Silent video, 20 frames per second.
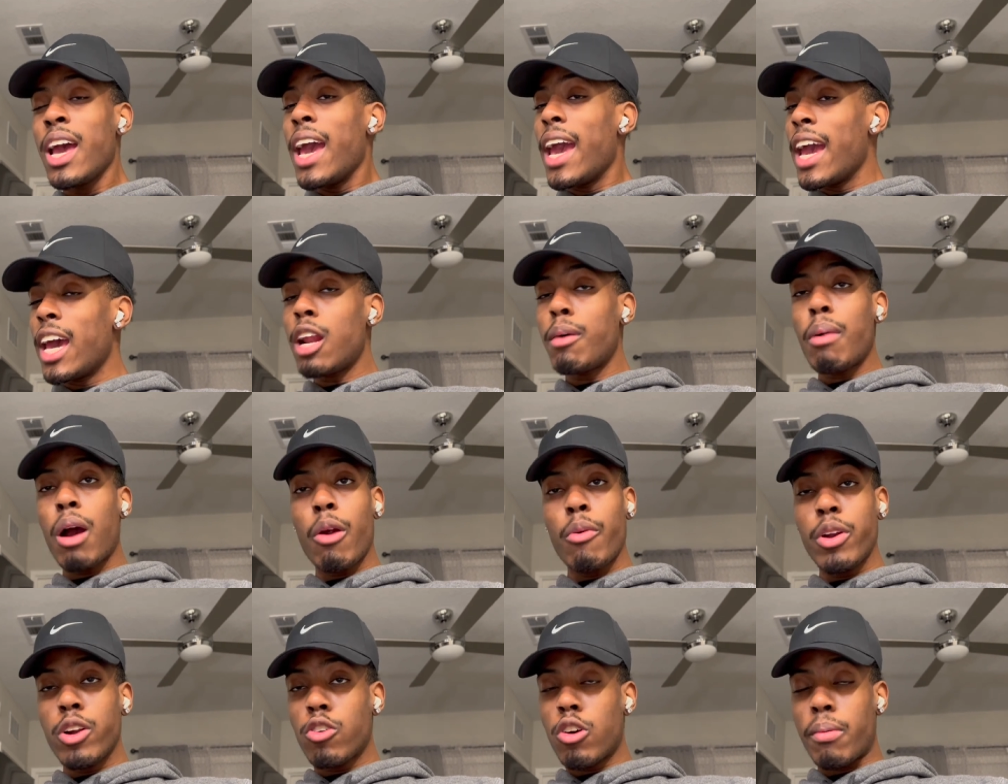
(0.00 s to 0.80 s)
And I'm
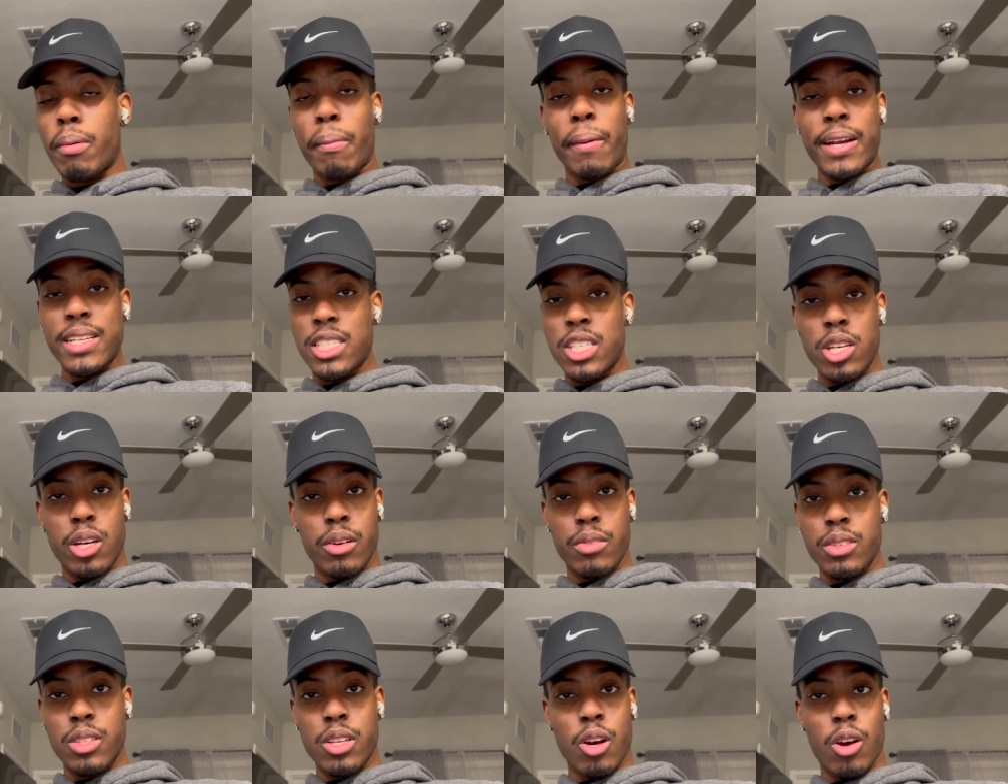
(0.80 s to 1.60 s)
already going by
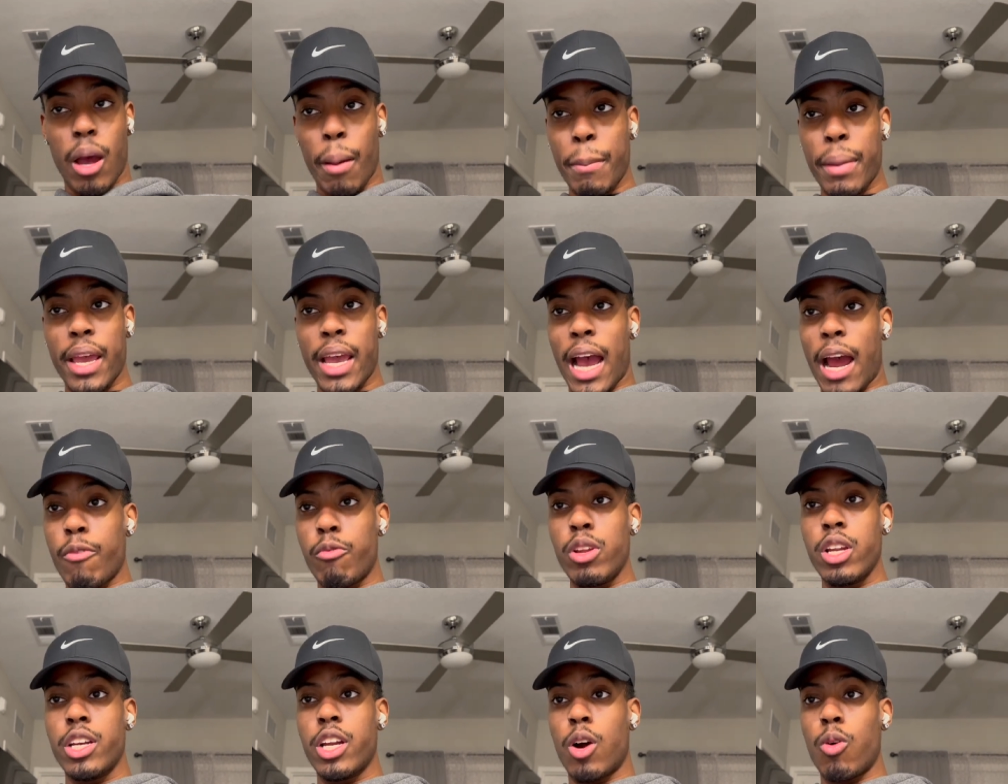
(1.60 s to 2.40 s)
myself. So, I mean, I
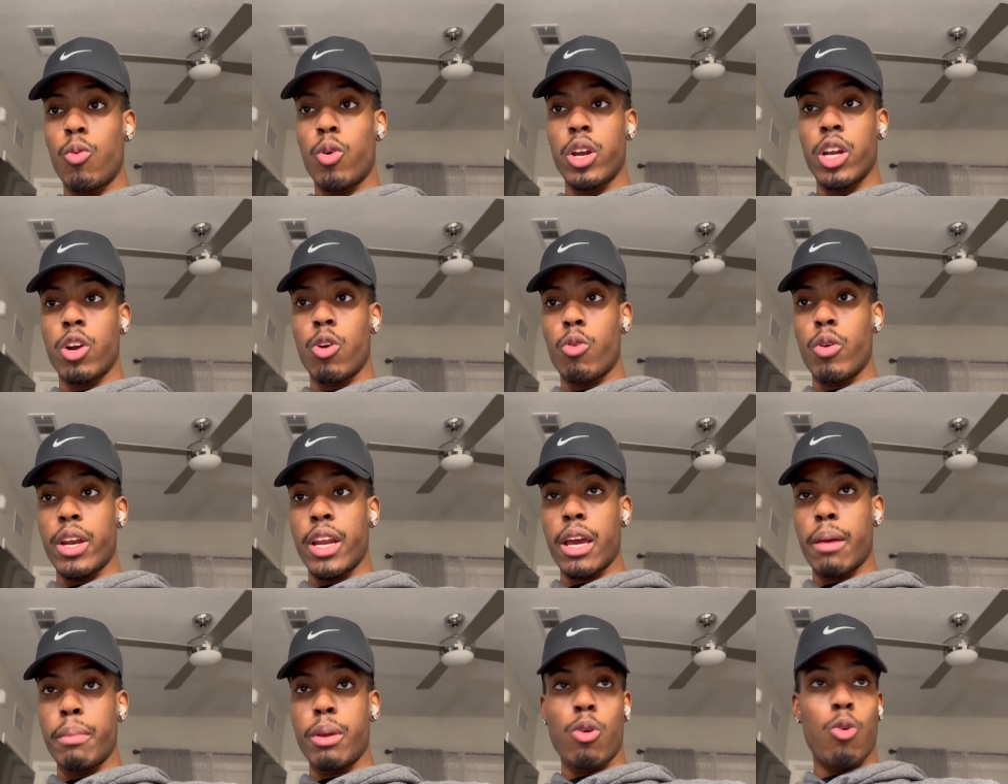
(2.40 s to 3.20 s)
really don't want to go in
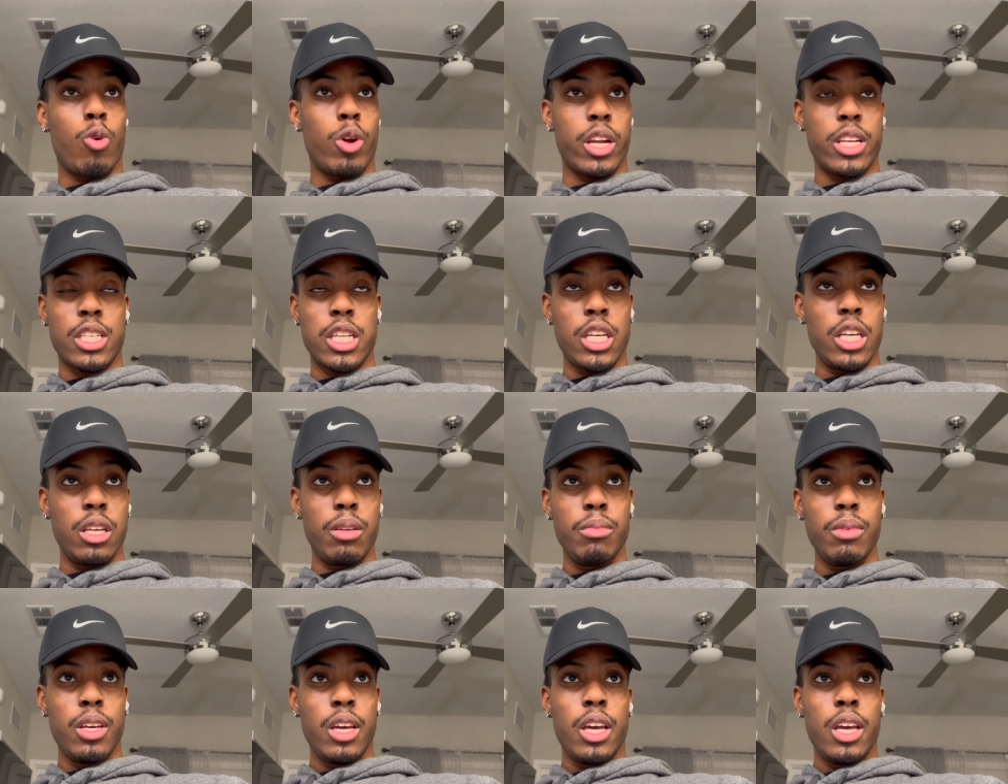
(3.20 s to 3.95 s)
there and be going to sleep.